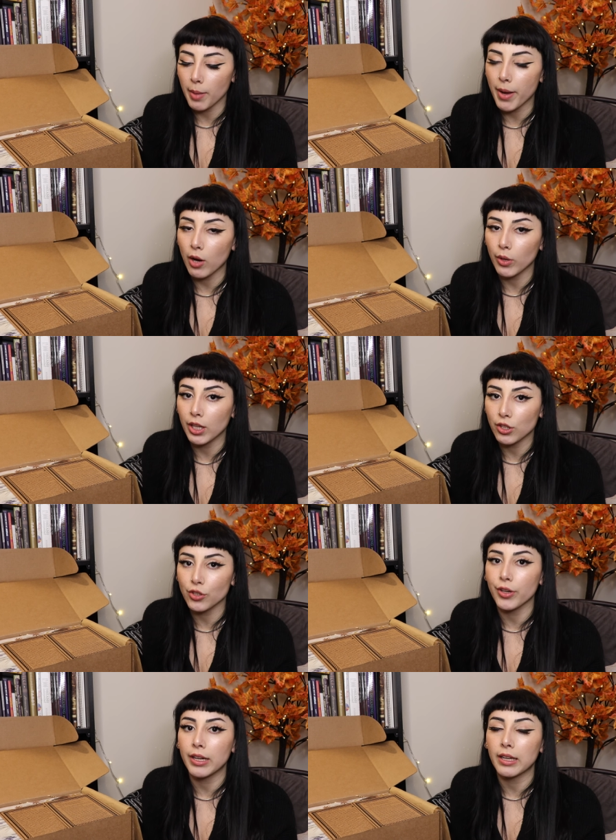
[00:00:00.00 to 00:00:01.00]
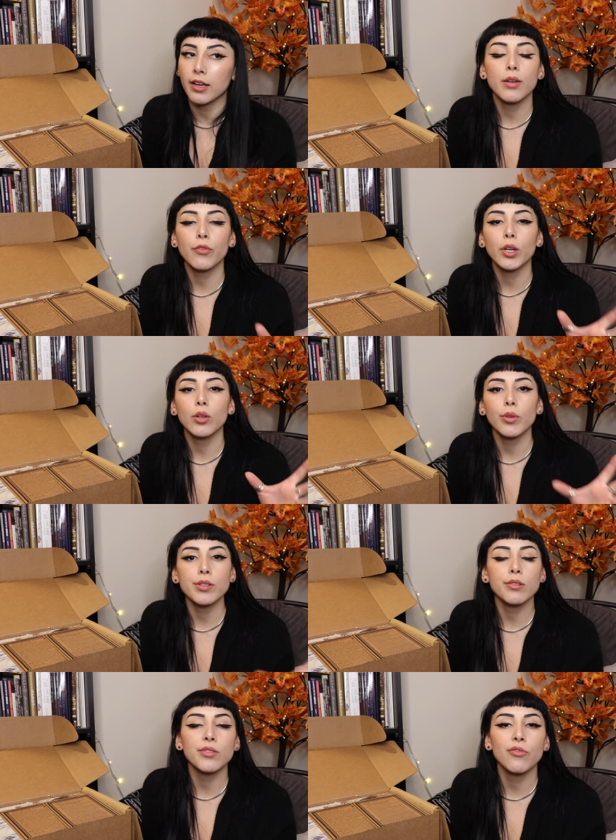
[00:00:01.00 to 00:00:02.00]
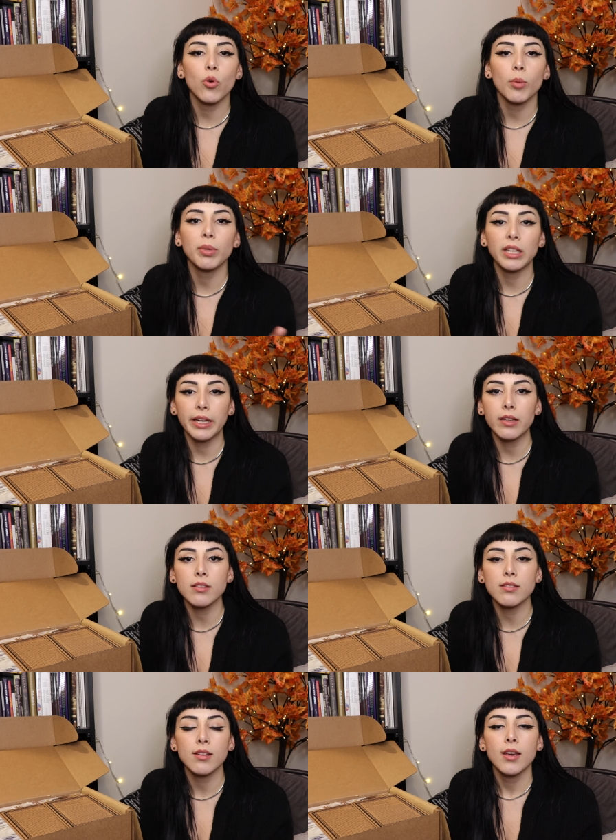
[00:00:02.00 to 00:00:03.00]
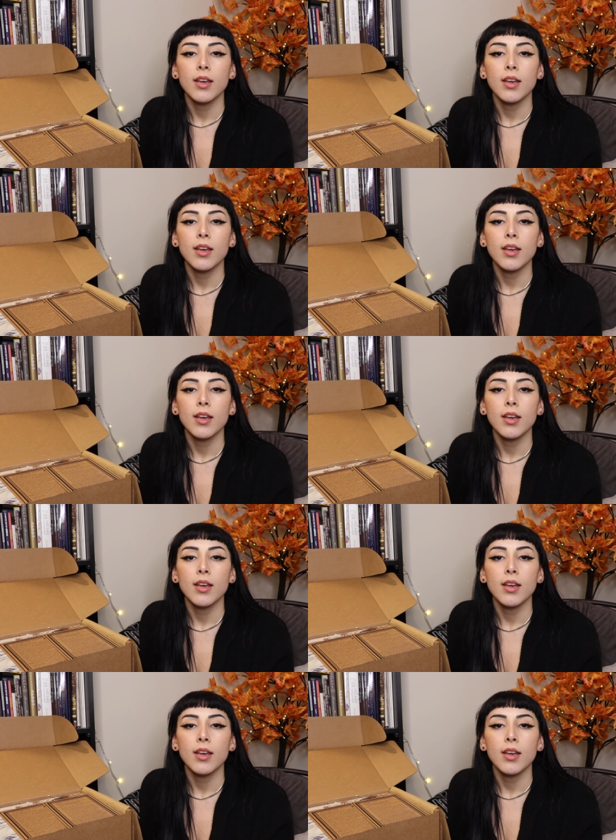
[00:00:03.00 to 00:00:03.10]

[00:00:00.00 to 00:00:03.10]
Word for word: about integrating different crystals for plants